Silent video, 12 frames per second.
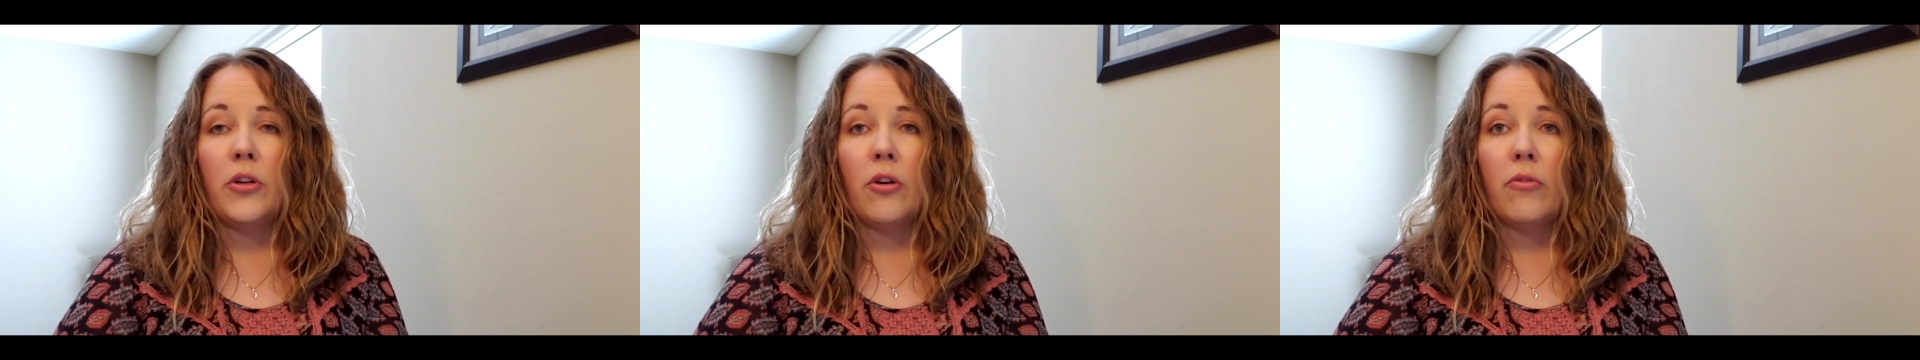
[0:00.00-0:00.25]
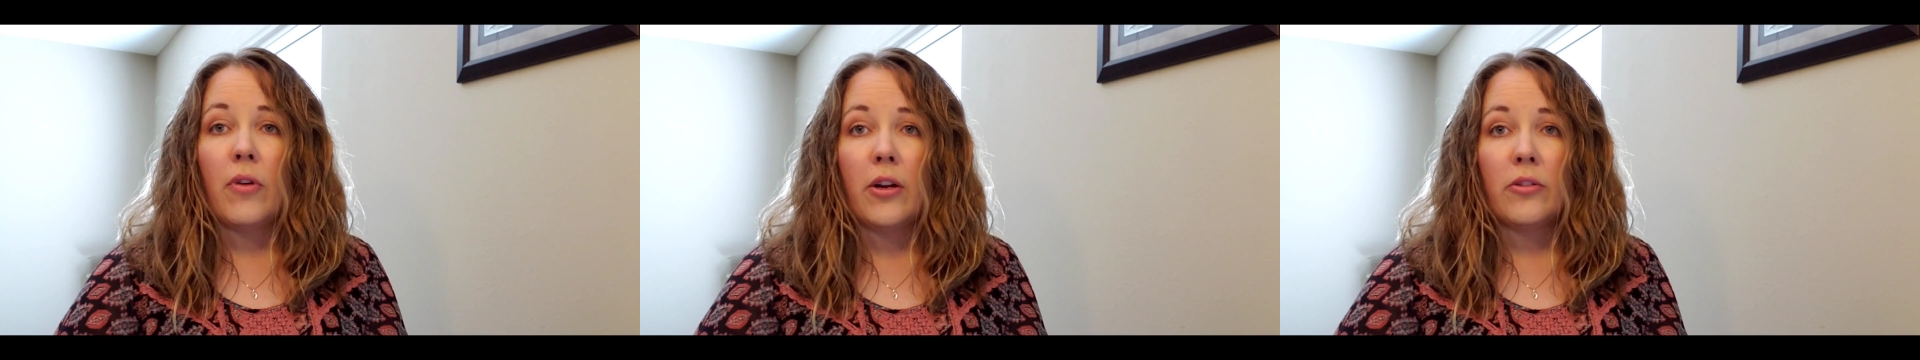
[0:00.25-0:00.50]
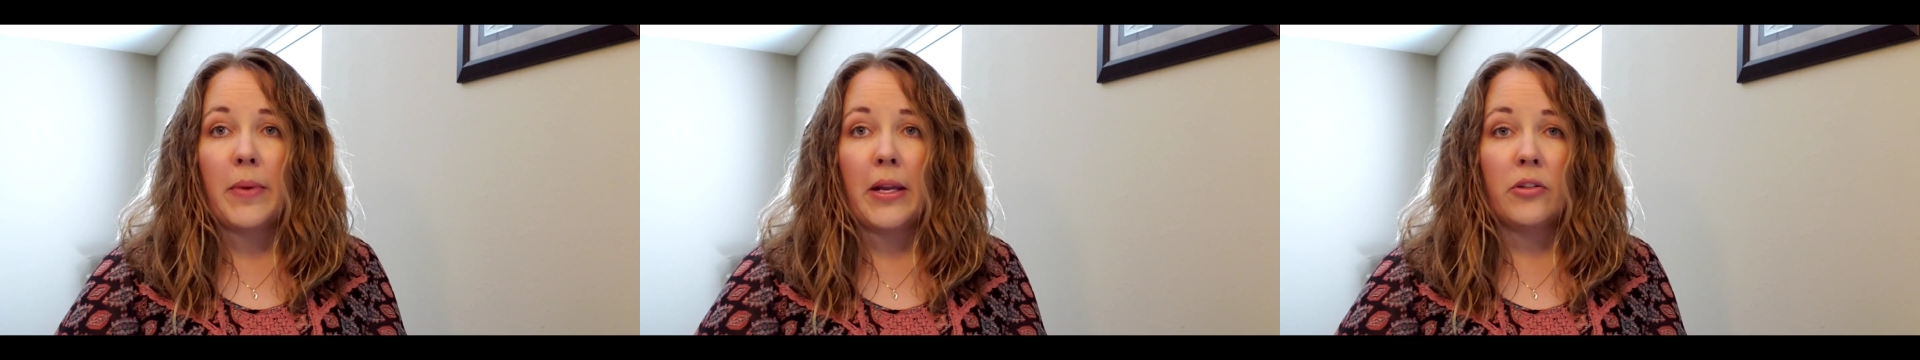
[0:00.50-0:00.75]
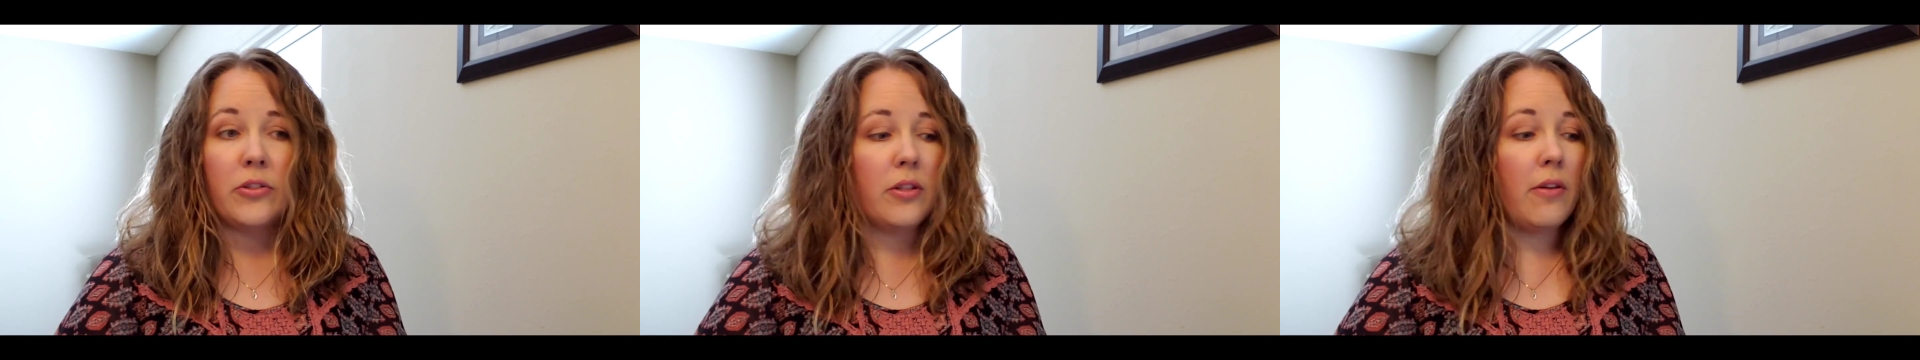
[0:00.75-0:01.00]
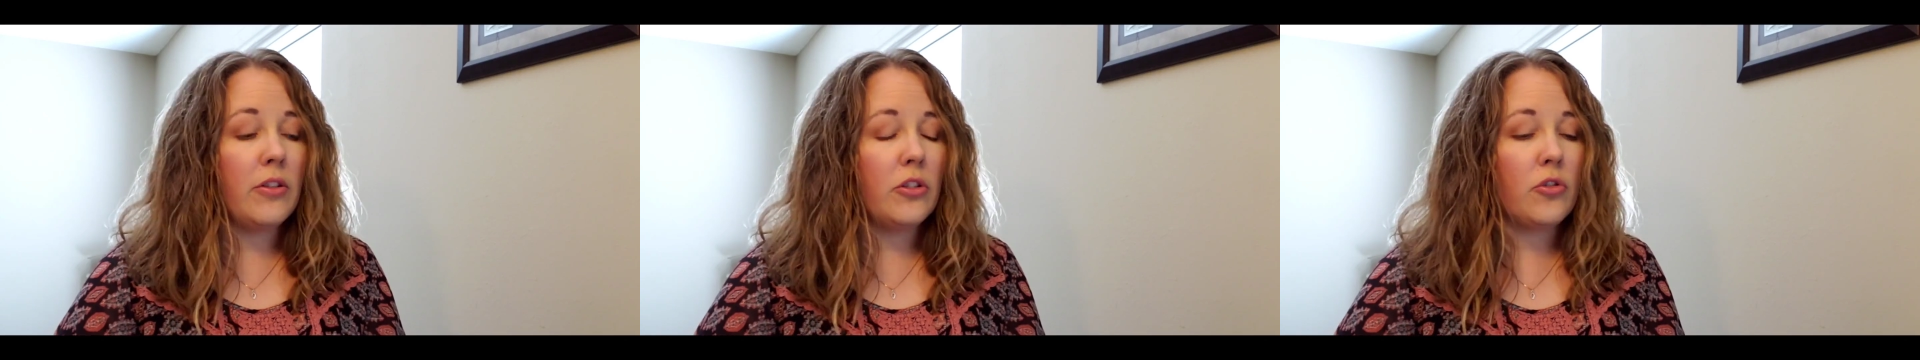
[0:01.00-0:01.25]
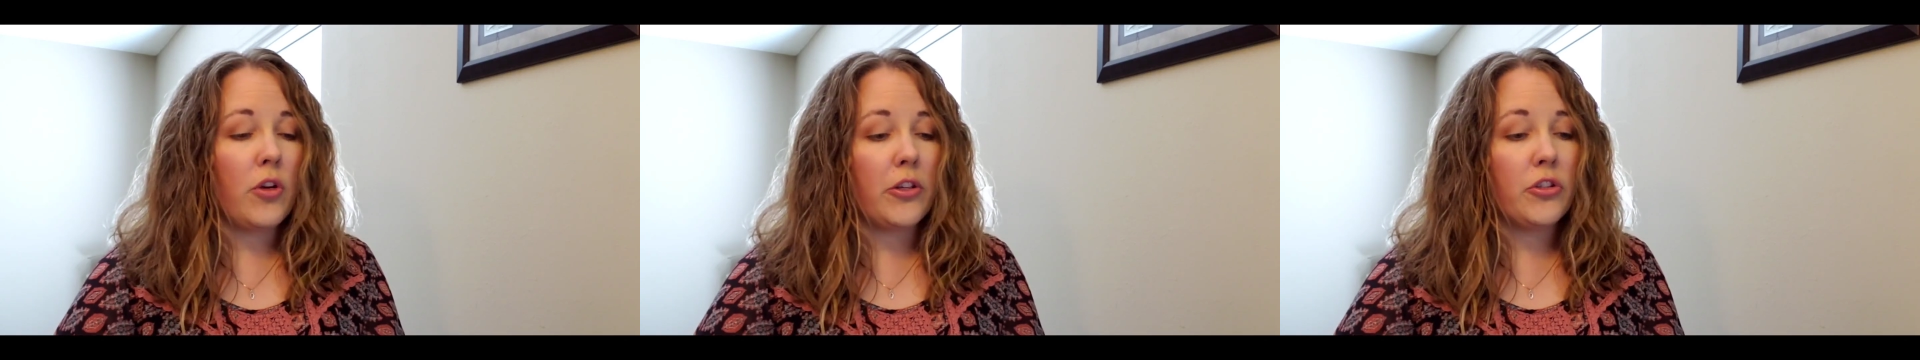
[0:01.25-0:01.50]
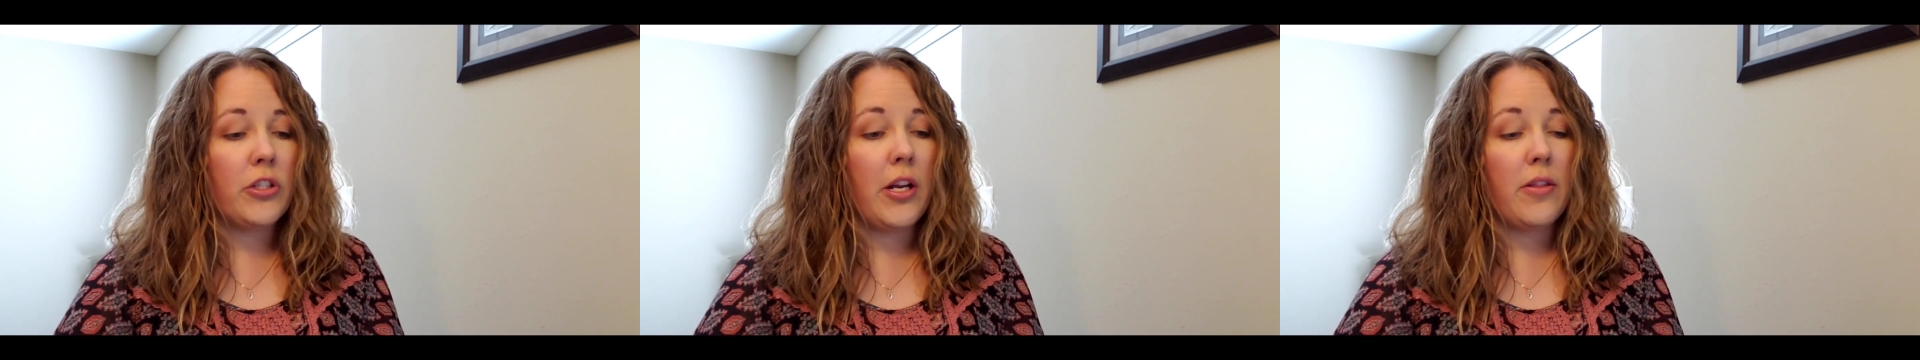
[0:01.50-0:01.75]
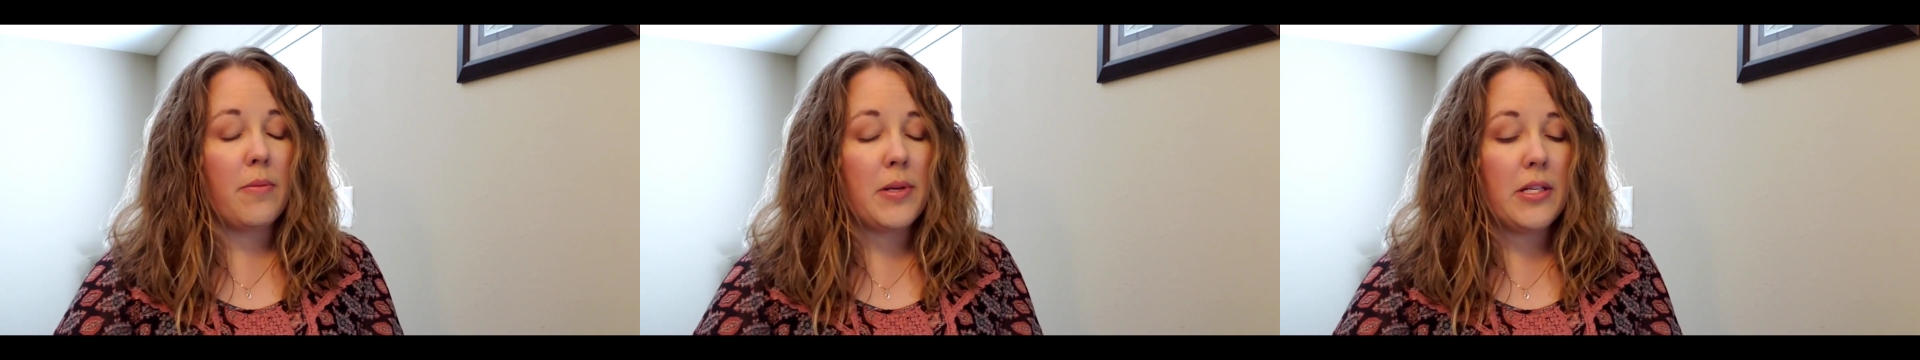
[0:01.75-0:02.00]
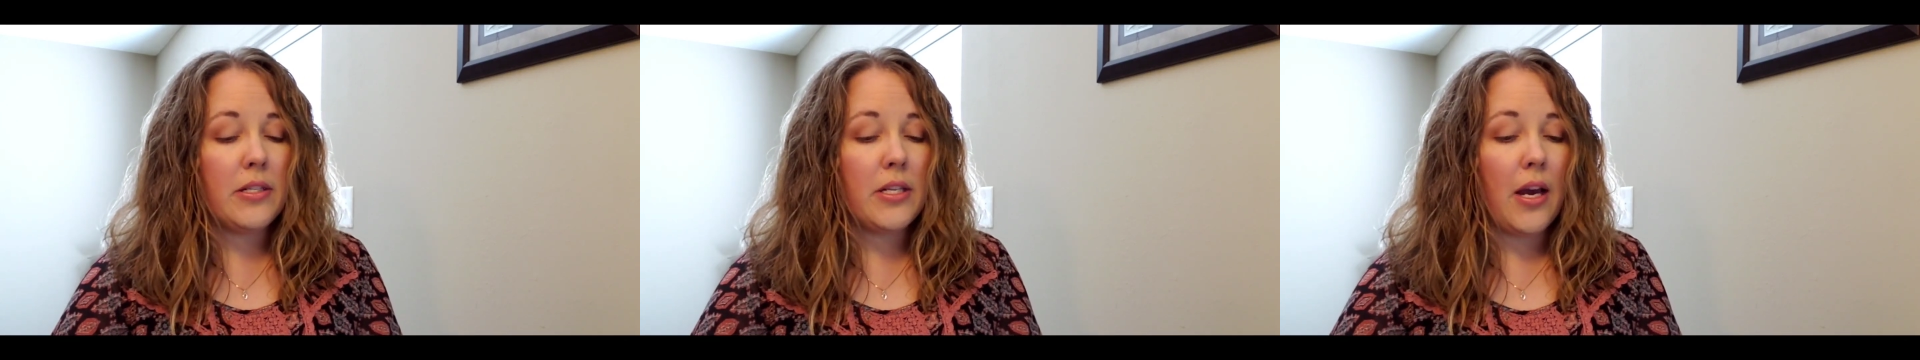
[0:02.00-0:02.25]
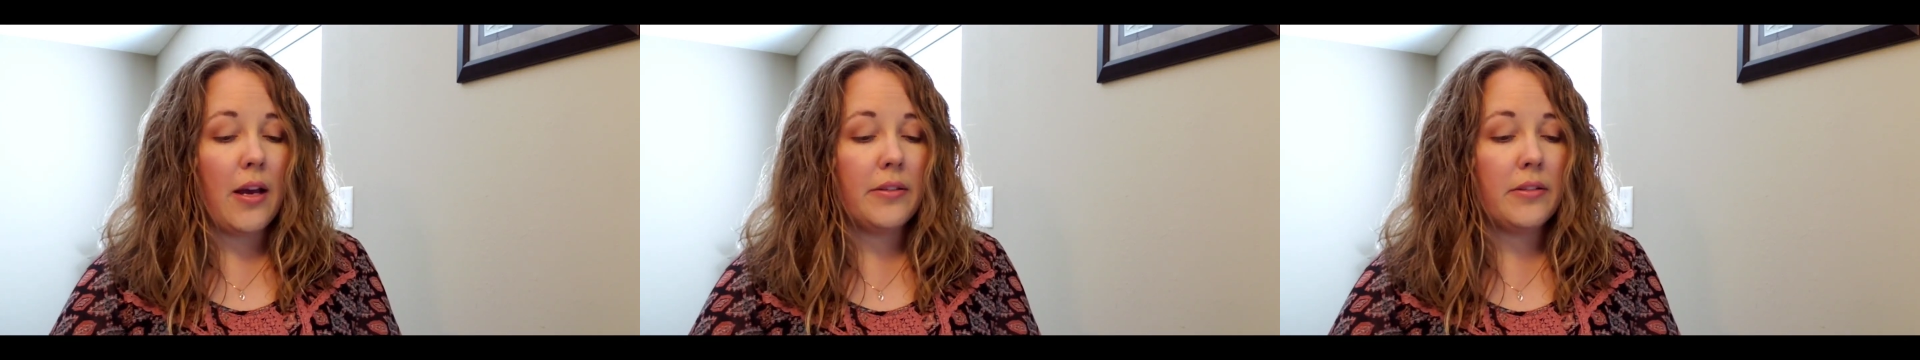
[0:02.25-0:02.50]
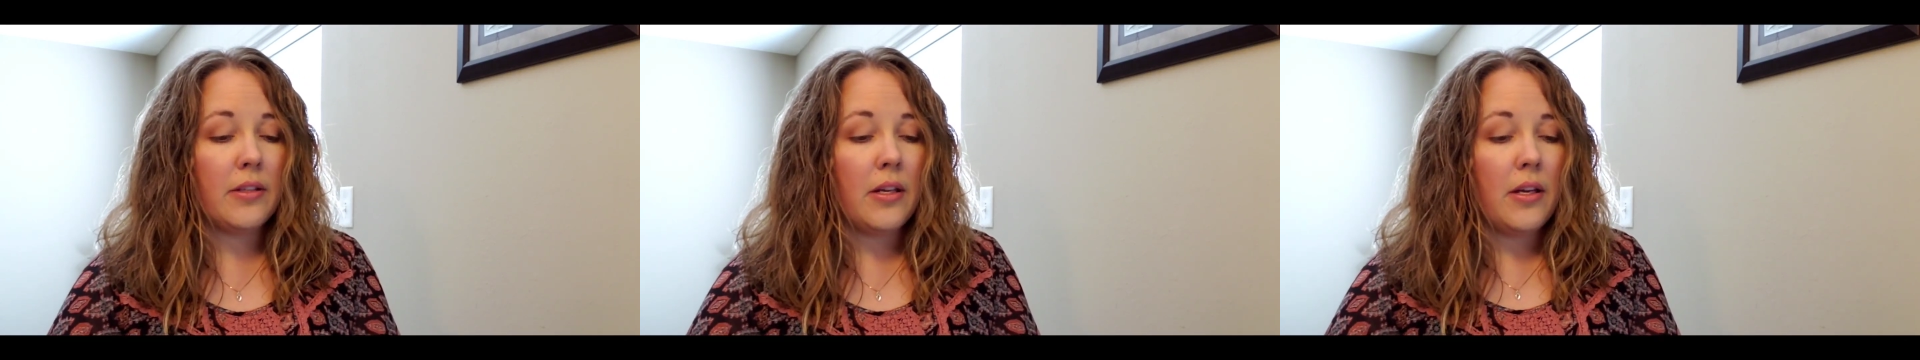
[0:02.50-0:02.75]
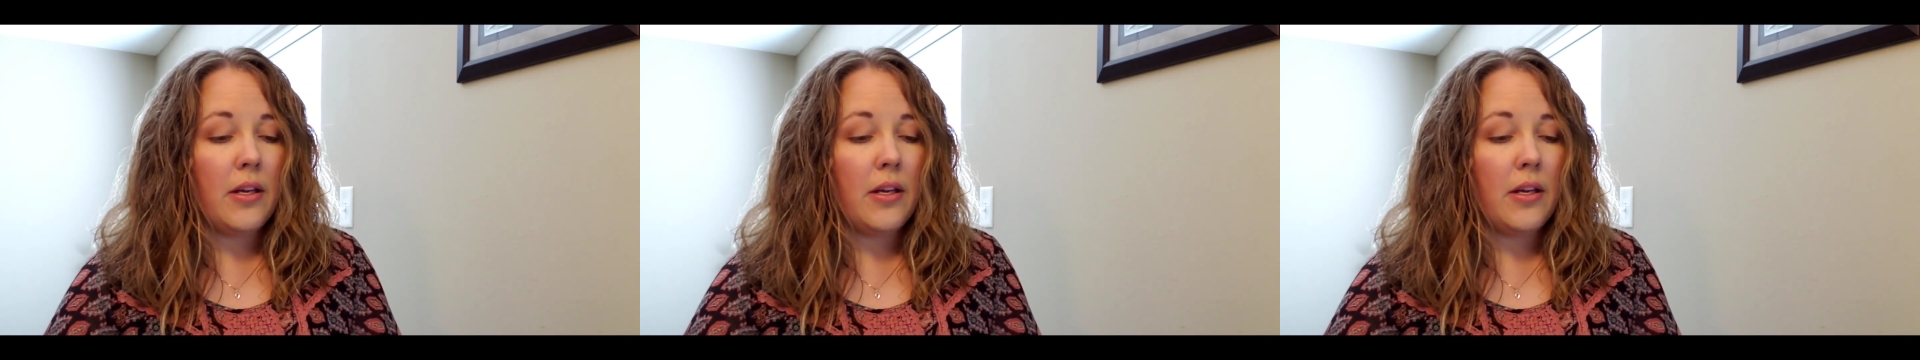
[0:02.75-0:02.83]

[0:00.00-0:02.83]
your fundamentals of instruction on the PTS.